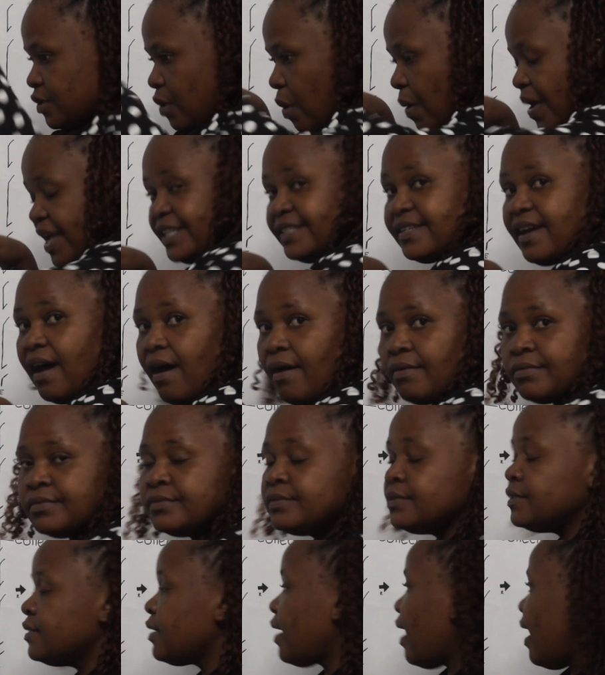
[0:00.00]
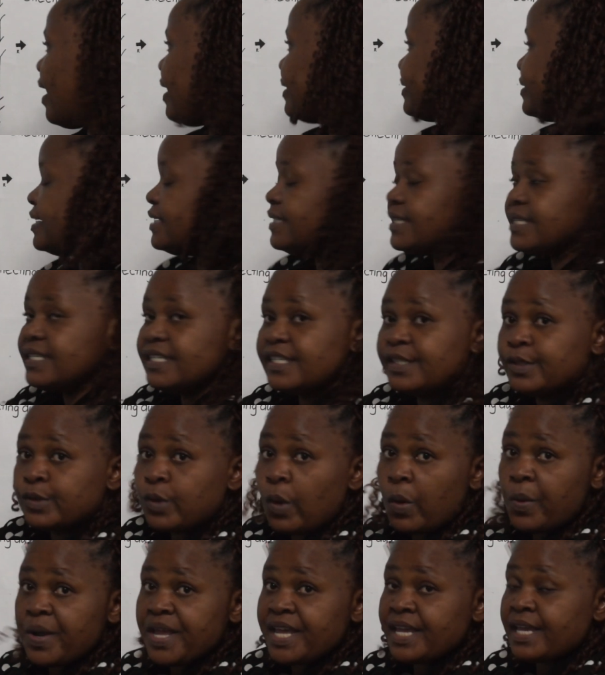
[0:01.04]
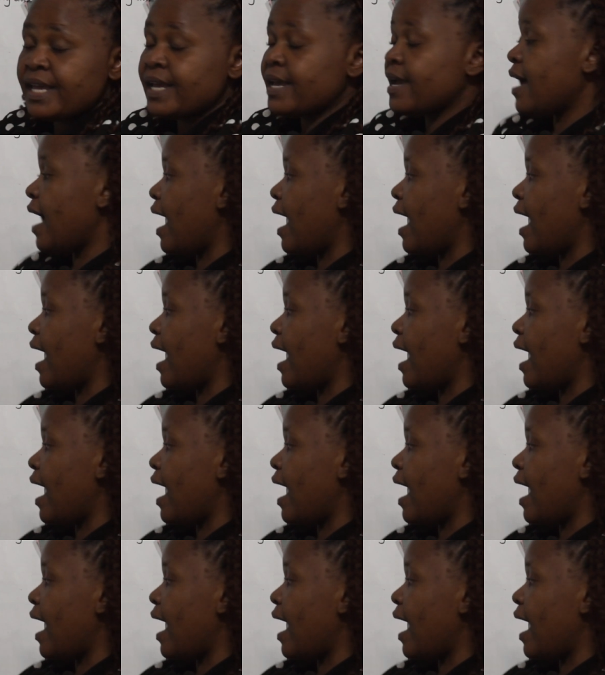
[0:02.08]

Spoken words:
going down, ascending is going